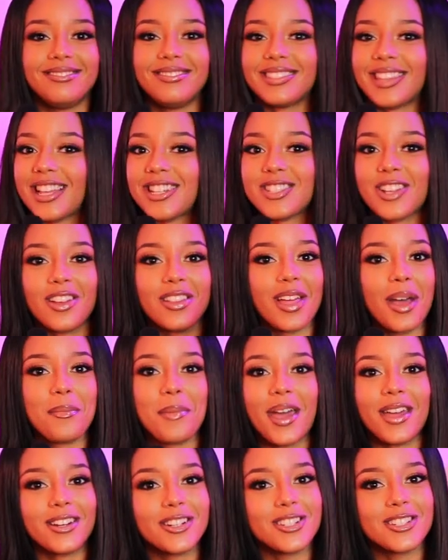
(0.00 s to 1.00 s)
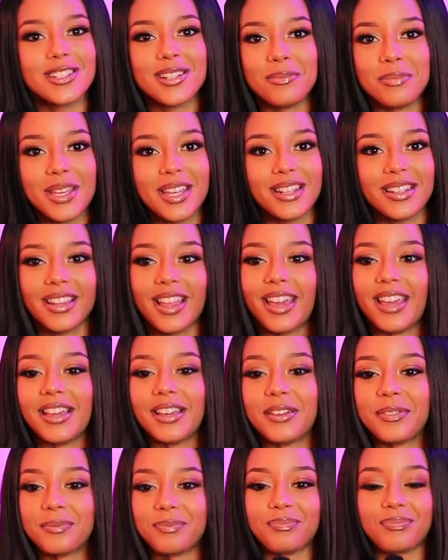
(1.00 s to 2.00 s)
that's all that matters to me
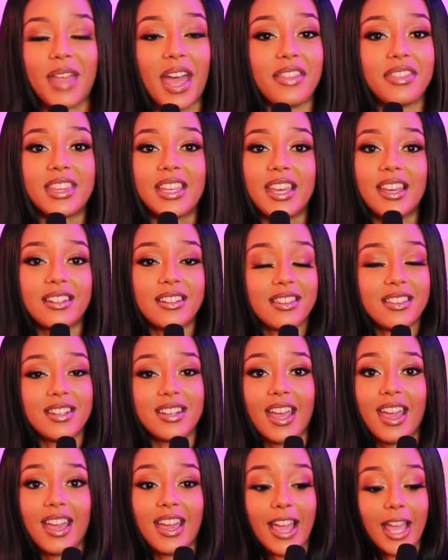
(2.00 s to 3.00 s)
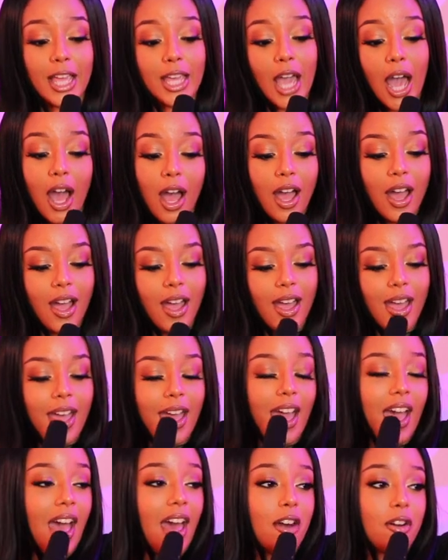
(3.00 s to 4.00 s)
like at the end of the day. Yeah.
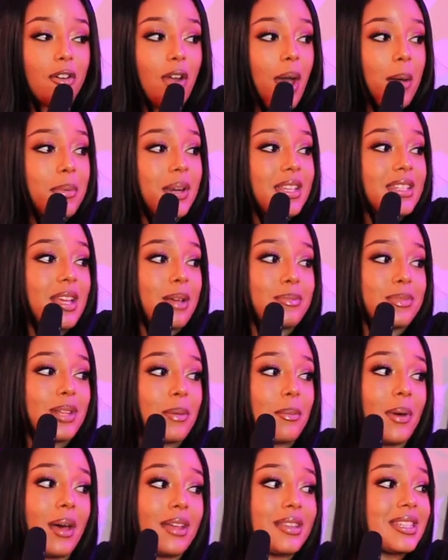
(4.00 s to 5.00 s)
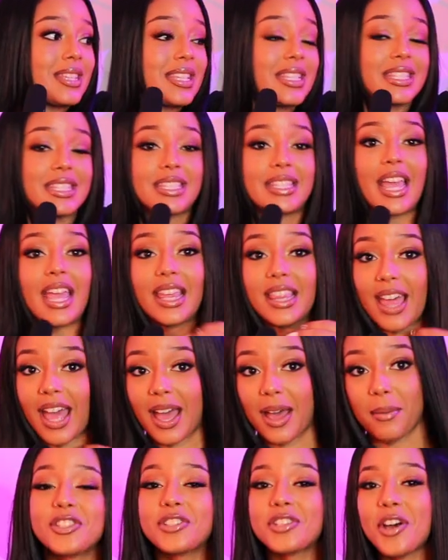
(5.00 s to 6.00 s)
I don't know how many times I'm about to say
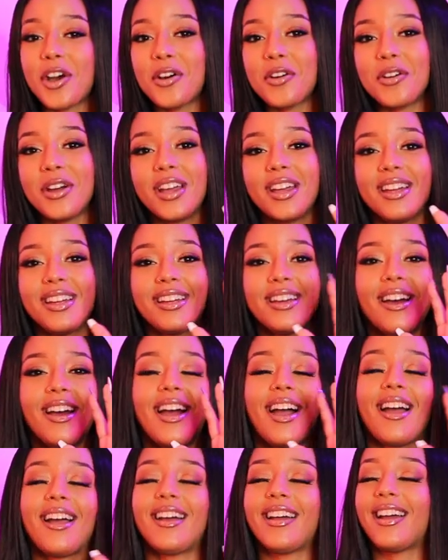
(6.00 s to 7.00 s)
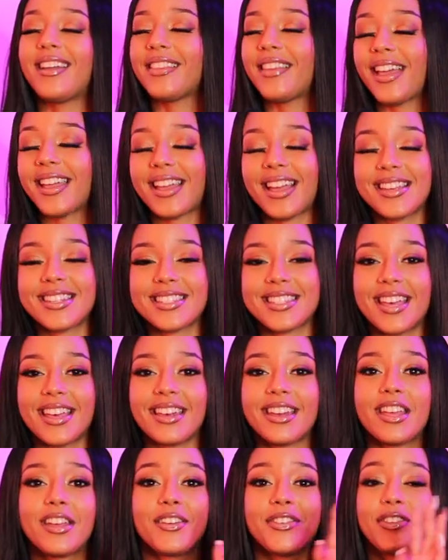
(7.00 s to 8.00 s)
that. So like I
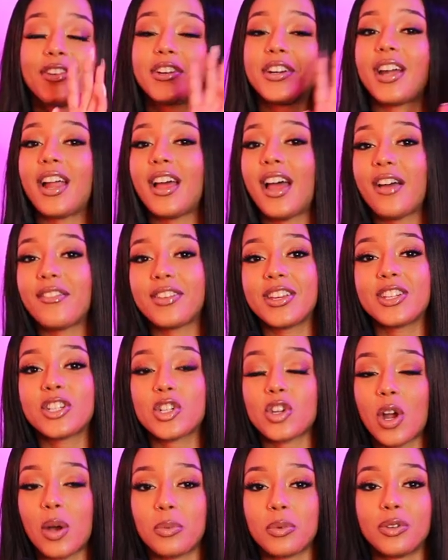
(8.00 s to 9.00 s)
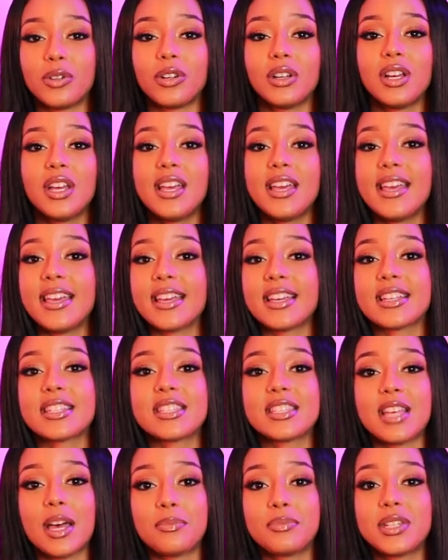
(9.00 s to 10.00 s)
said, if you're having trouble
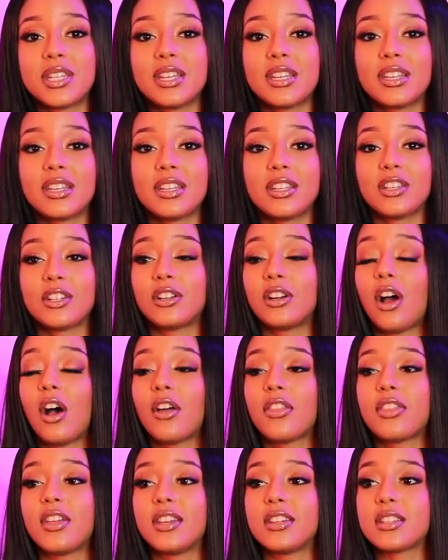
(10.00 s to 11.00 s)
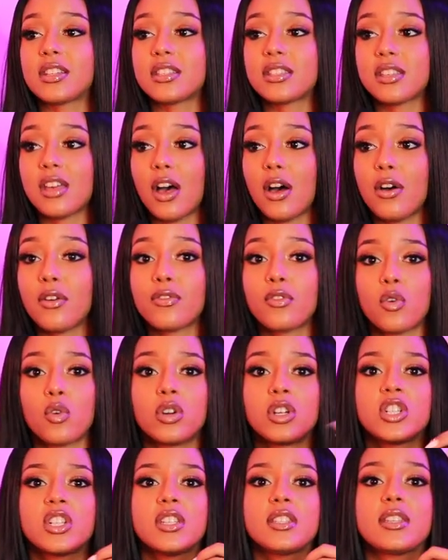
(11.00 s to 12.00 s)
accepting your authentic self
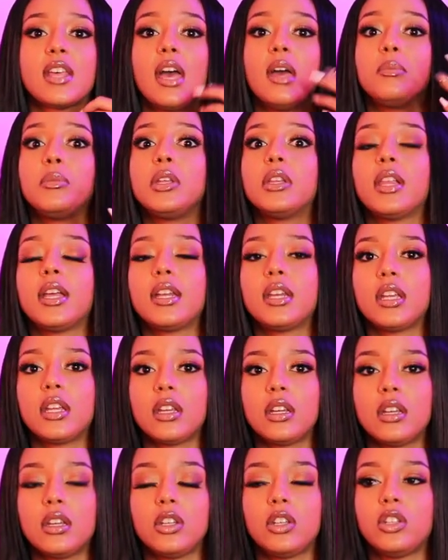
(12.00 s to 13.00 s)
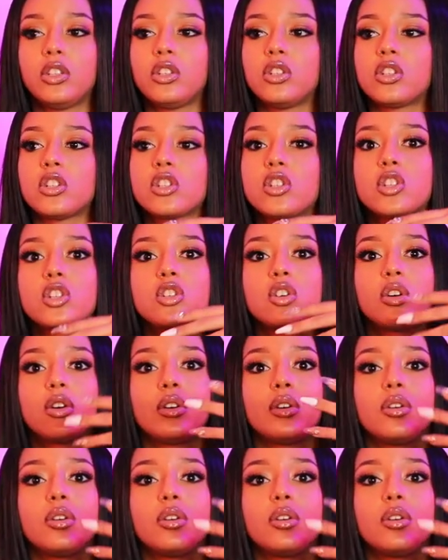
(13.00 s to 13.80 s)
or just emulating just your